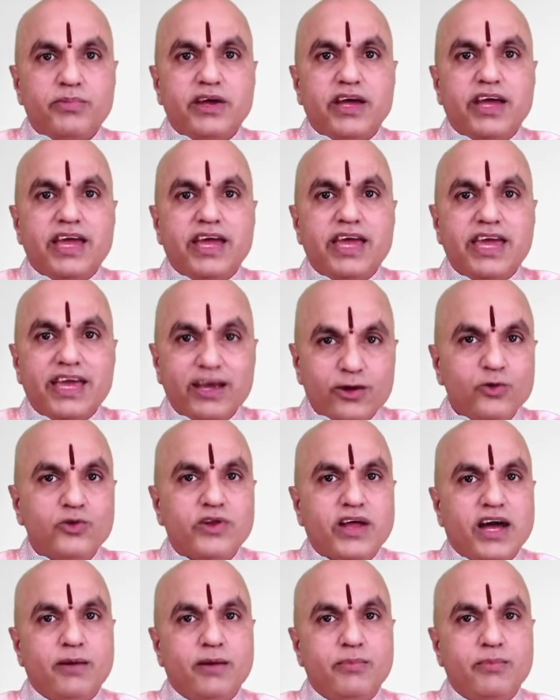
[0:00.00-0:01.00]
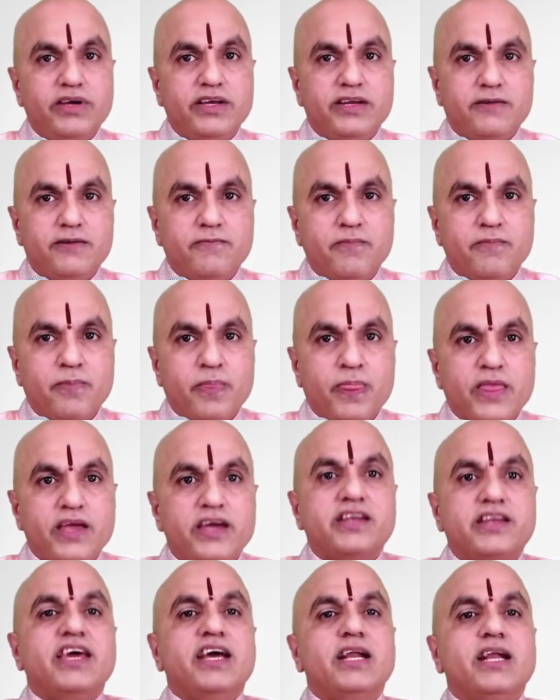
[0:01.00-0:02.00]
a good habit,
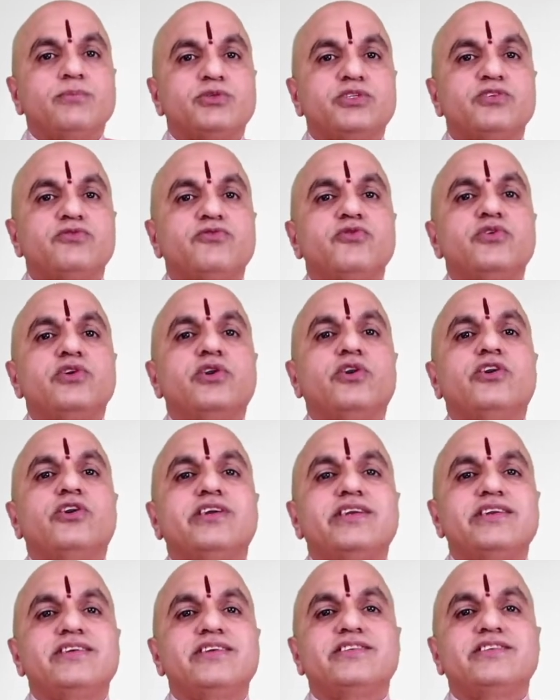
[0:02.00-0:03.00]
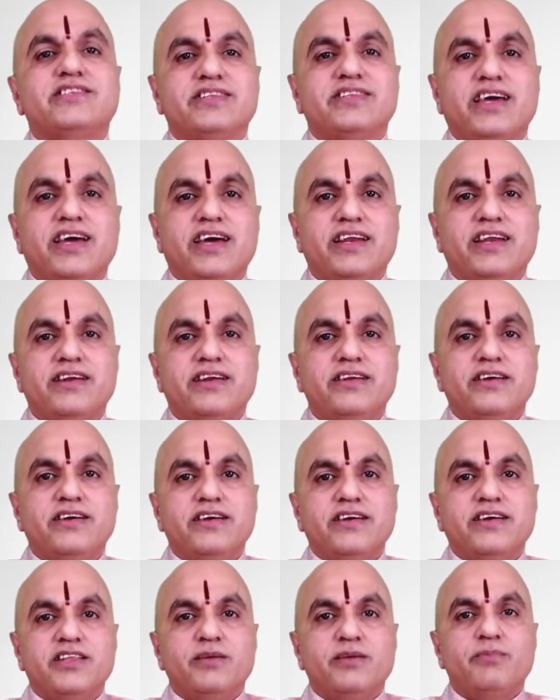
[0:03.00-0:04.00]
it helps if we understand
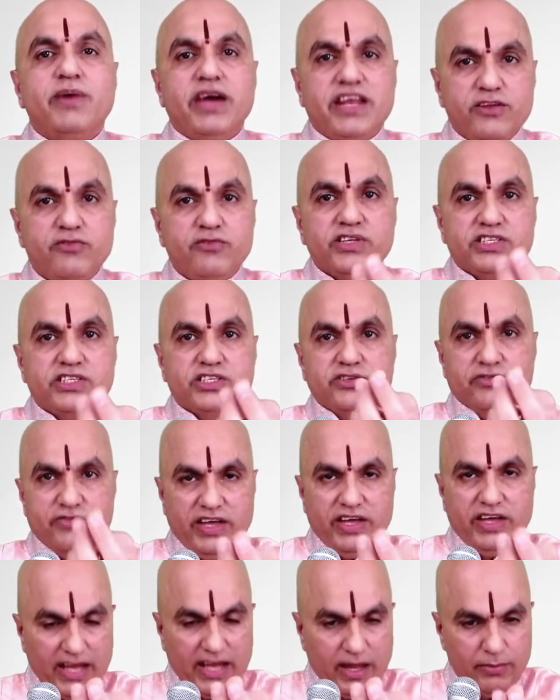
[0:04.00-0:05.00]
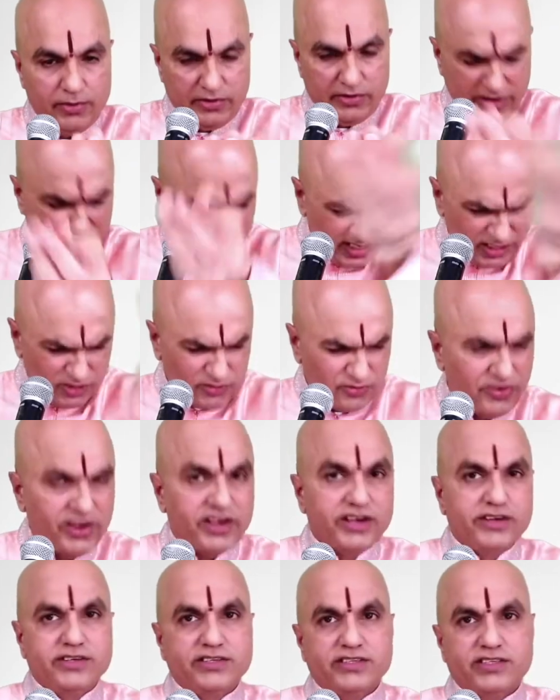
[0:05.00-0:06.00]
the benefits of that habit, right? That's
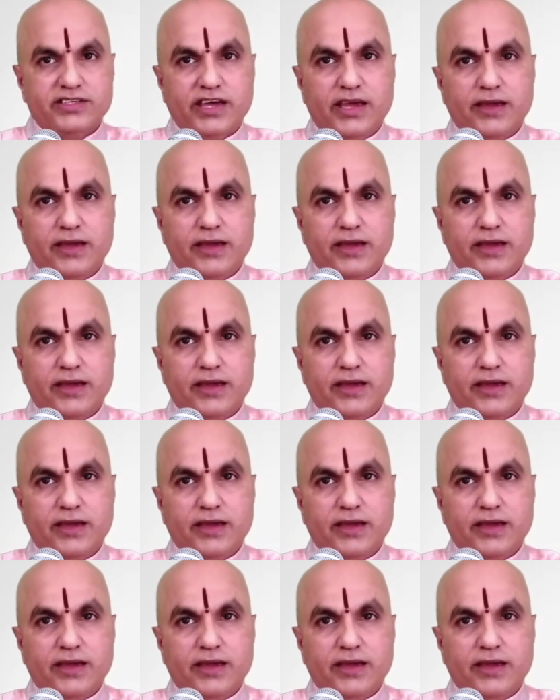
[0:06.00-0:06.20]
fair to say.